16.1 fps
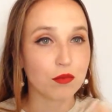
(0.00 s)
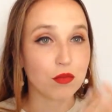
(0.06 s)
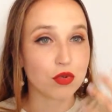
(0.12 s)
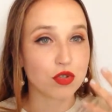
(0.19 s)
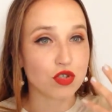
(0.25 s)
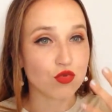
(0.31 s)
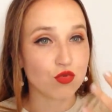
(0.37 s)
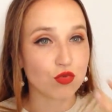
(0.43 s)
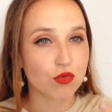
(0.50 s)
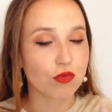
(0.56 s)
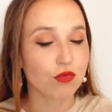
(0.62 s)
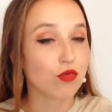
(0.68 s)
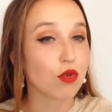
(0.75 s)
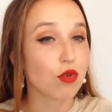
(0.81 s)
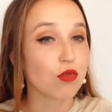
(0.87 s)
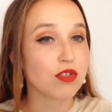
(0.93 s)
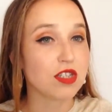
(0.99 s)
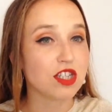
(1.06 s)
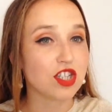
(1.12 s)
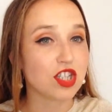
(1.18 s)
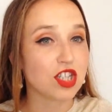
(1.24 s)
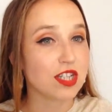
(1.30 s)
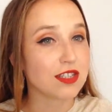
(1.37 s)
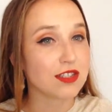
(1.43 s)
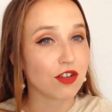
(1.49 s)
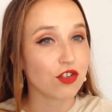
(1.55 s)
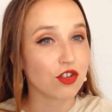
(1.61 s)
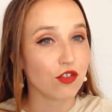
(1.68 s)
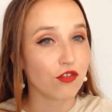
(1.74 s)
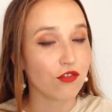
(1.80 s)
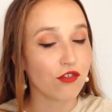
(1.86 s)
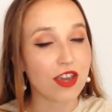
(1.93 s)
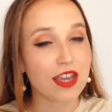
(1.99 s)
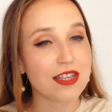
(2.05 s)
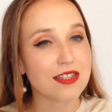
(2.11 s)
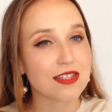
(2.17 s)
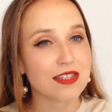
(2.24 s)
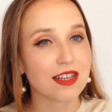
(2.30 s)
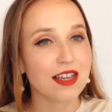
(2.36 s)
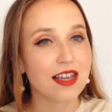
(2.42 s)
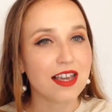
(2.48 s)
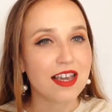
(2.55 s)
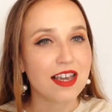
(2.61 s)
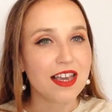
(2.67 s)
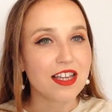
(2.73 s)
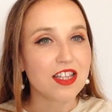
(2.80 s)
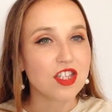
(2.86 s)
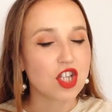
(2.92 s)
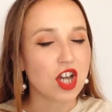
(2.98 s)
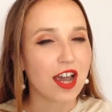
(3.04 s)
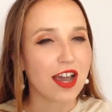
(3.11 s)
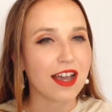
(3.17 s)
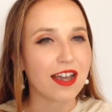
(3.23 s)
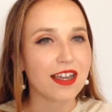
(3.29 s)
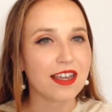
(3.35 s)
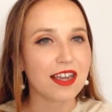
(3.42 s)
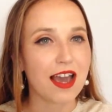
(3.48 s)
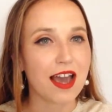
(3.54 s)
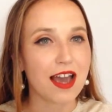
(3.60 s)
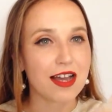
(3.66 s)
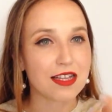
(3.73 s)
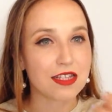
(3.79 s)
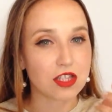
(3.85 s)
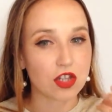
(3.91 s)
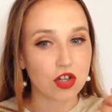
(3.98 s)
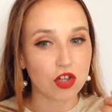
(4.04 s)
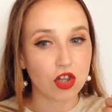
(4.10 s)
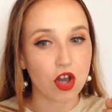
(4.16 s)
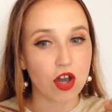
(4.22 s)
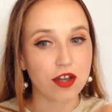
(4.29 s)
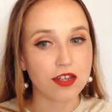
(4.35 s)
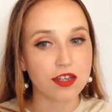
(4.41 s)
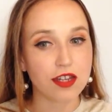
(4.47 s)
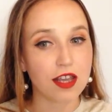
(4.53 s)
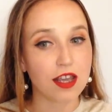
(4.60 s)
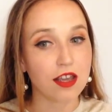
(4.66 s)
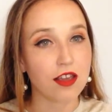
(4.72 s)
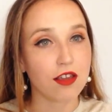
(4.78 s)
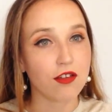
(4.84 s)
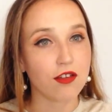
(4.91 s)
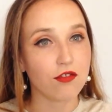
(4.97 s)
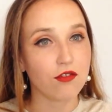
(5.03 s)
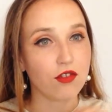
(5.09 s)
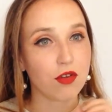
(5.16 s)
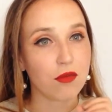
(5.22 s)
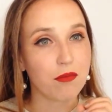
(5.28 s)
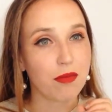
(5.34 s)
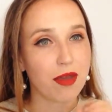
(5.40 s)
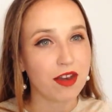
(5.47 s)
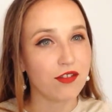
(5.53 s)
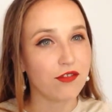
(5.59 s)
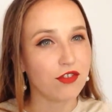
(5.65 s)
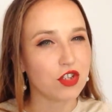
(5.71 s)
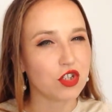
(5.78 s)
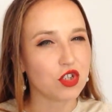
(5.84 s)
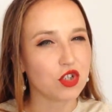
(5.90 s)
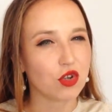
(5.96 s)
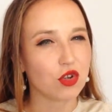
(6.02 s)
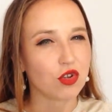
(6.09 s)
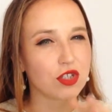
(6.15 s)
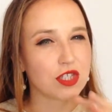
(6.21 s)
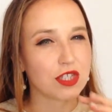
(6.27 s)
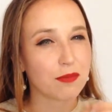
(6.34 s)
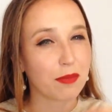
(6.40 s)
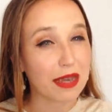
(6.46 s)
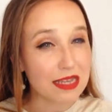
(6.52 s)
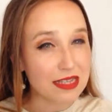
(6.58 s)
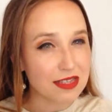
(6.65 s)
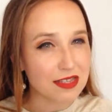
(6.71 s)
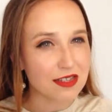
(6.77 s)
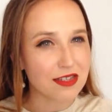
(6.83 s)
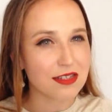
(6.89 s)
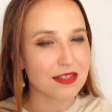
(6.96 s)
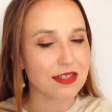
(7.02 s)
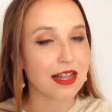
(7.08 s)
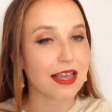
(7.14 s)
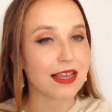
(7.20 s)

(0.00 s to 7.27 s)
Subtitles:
puts rosy cheeks on your face. Chai has a lot of beneficial spices